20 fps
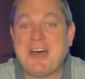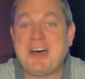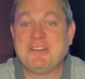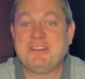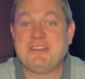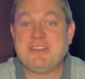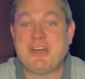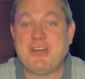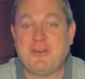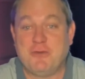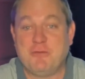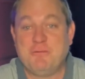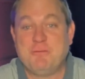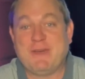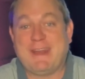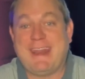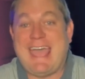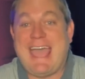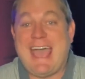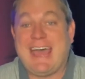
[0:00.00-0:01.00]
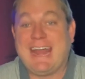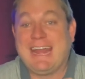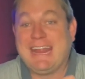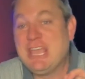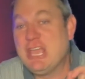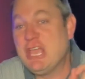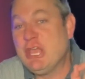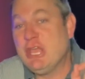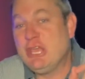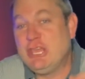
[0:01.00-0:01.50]
unknown but had
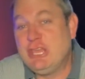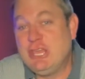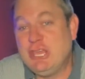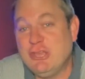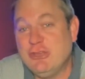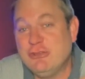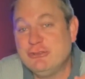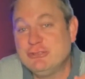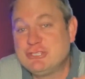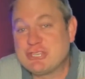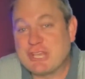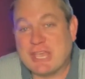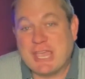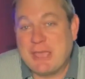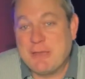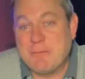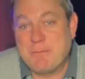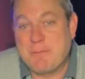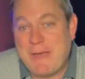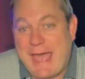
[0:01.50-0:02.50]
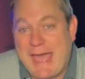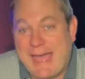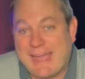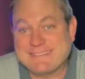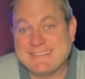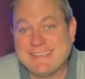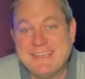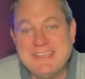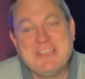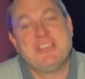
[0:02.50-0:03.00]
huge
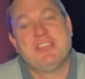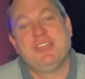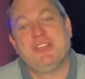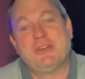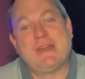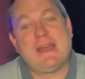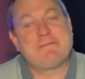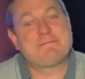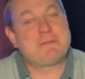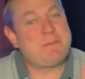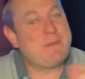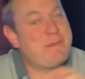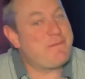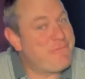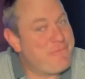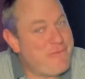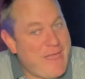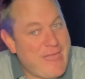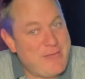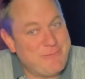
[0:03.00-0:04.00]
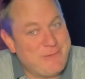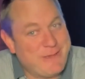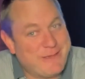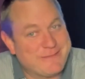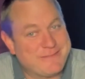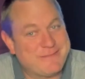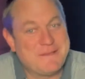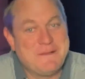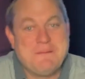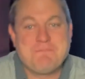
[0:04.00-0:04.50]
impact. You don't have to be
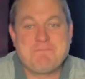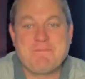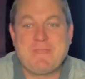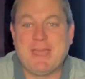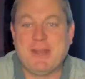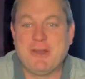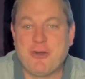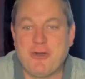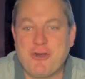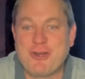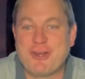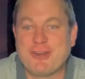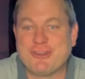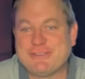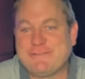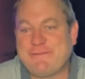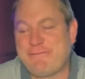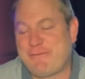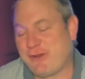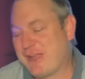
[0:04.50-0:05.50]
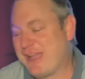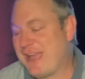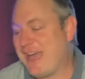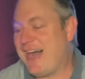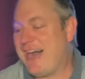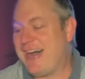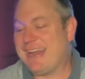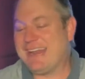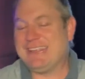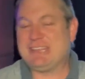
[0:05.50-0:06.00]
famous in order for
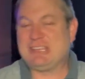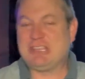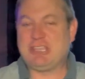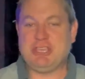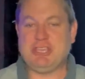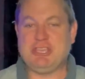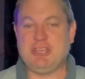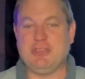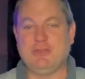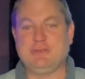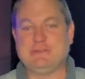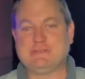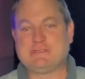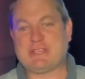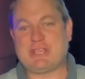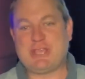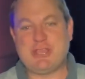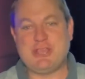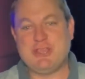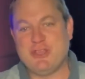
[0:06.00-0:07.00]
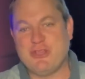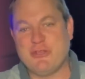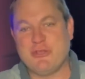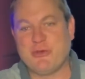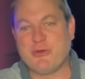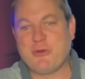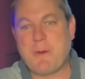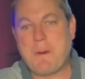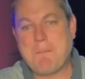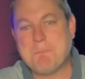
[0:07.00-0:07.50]
God to use
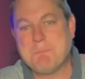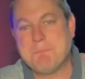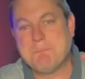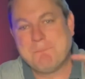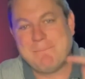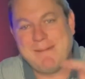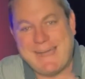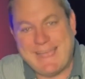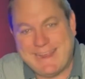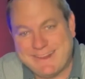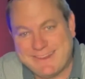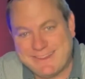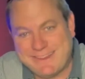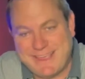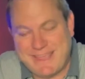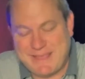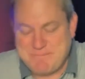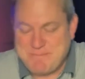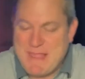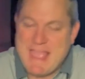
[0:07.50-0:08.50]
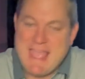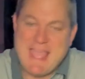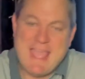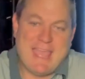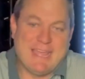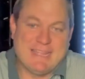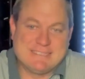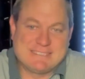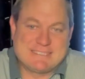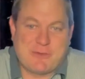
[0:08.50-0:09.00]
you mightily.
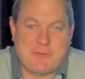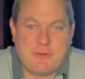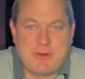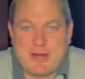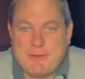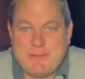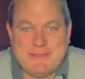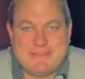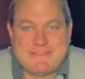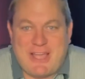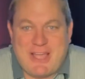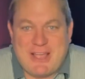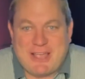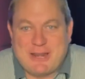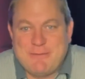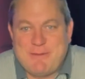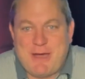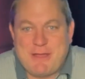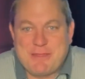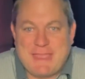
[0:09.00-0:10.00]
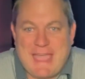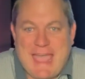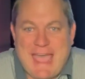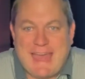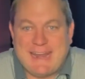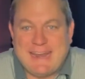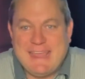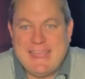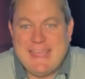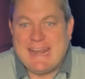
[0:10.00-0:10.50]
And so we're going to be talking about
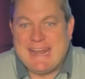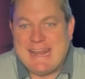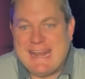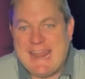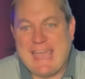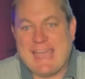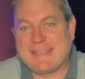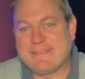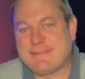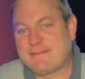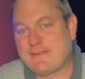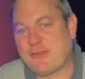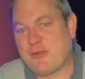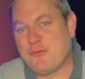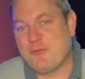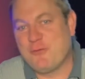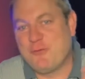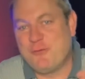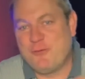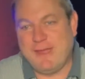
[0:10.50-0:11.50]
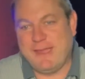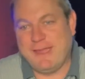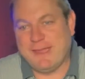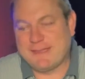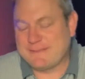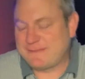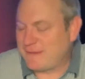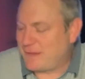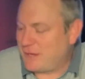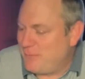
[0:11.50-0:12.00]
that next week.
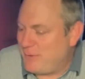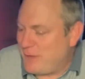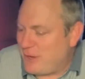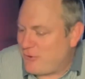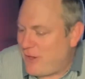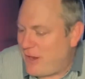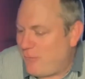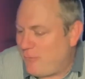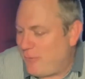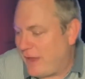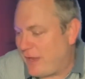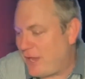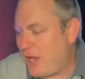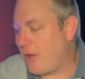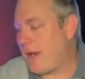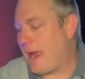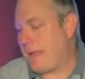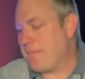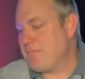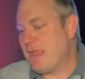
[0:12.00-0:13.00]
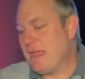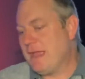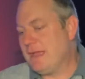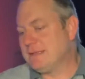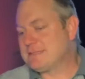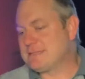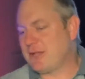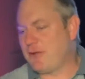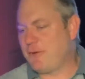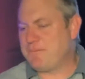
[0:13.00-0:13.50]
It's going to be a great week. All right.
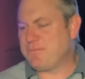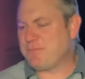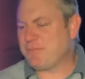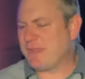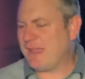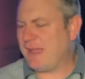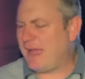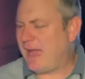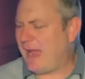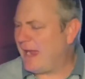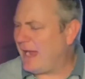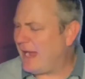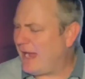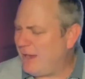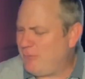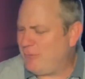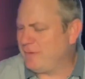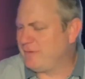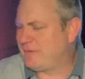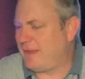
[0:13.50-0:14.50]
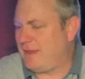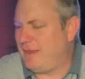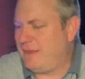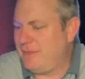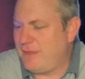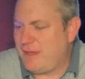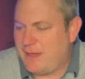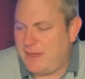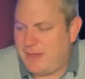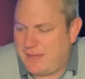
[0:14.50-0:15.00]
So I was in
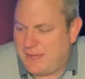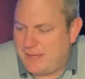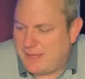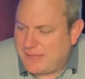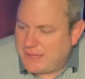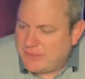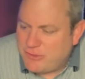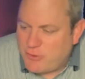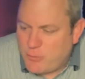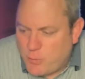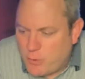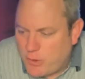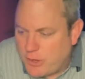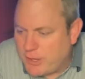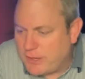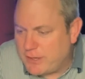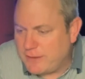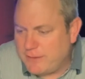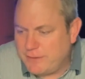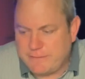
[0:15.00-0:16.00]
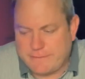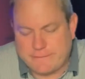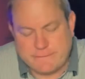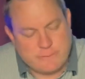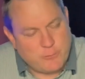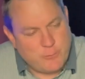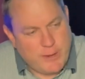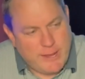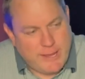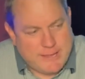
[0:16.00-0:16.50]
the Word
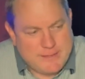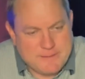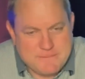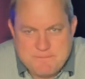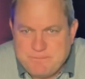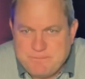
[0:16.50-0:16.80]
this week,